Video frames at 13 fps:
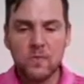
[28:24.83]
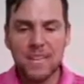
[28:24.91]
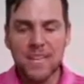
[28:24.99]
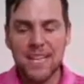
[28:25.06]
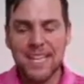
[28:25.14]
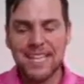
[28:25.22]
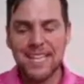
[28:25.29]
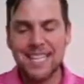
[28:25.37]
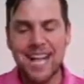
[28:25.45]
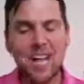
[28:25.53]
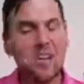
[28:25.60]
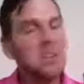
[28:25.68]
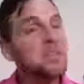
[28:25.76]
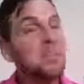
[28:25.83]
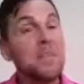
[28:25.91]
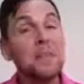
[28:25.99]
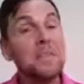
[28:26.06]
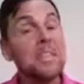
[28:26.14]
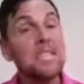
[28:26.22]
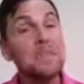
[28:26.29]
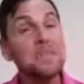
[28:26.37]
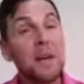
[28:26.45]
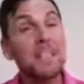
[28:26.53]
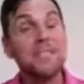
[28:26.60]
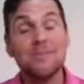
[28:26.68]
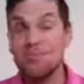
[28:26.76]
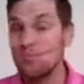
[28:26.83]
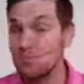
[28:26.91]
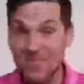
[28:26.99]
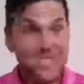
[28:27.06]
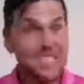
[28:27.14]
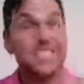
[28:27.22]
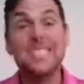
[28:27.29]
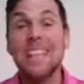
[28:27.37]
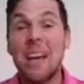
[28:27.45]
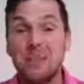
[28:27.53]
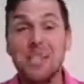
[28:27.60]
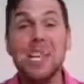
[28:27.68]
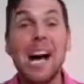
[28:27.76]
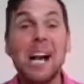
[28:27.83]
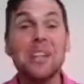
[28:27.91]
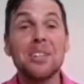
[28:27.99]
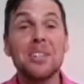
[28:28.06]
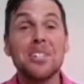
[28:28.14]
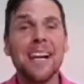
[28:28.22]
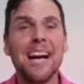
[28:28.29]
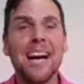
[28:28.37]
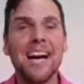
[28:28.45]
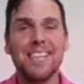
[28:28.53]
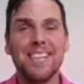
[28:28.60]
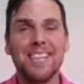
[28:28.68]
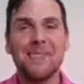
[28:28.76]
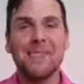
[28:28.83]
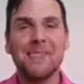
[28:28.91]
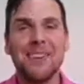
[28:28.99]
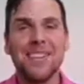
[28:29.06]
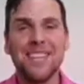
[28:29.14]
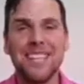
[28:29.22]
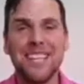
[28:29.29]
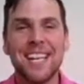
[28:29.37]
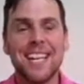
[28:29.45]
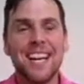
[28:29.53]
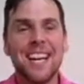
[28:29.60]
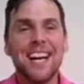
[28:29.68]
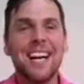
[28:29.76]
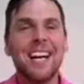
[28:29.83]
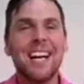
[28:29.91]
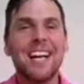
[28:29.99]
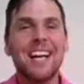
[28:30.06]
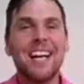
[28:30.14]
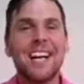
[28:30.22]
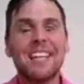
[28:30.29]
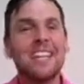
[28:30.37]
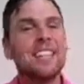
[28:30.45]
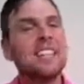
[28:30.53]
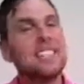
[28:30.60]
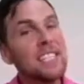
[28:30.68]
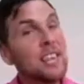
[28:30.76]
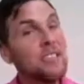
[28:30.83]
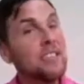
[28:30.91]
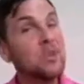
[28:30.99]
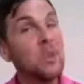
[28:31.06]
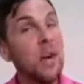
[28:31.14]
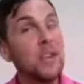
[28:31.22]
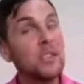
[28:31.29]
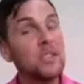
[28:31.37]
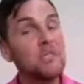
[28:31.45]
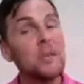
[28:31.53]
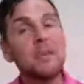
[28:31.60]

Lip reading: That $10, maybe they spend $7 on gummy bears, and then they save $2.